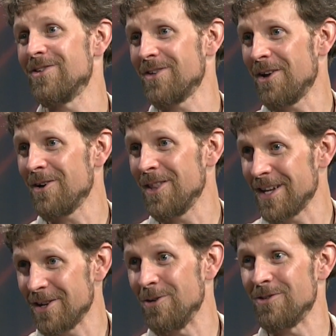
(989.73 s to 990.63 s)
et cetera,
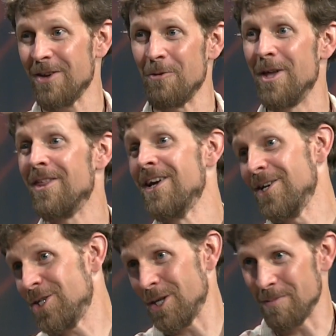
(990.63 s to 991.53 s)
that goes with
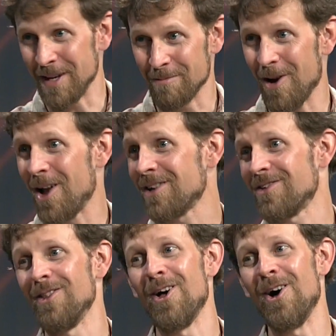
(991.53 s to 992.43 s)
shipping products
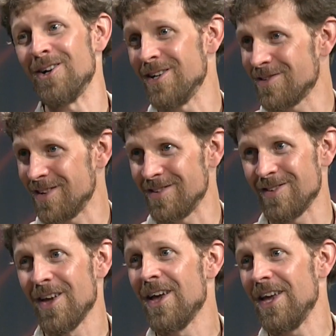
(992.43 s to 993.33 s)
a long distance